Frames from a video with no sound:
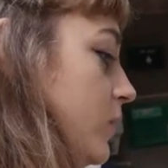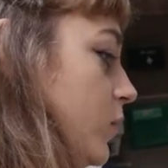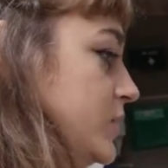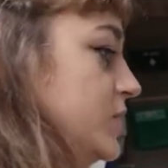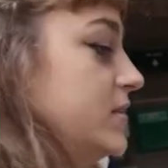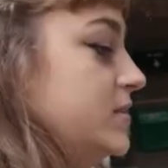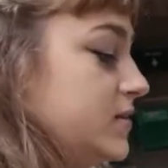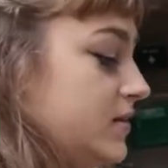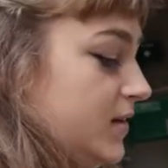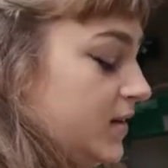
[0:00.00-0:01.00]
which
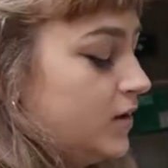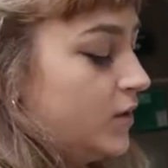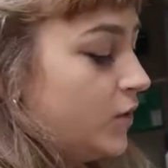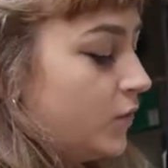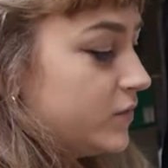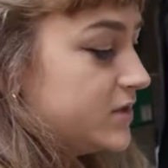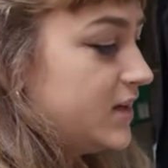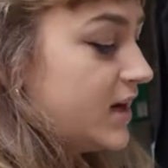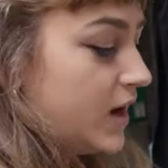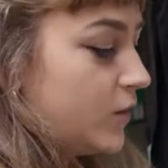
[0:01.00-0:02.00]
is
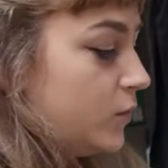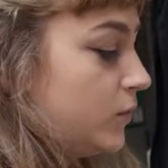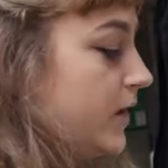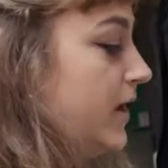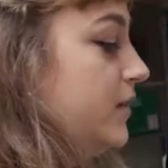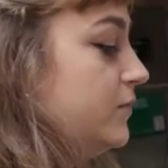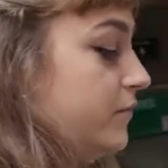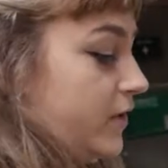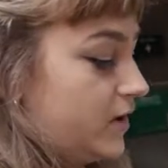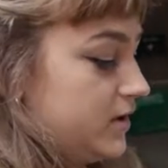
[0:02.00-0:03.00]
obviously an owl in
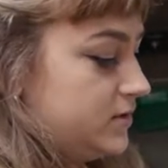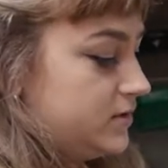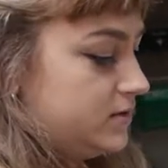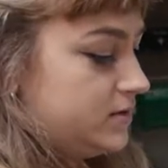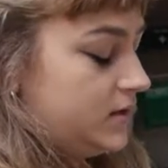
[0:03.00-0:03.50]
flight.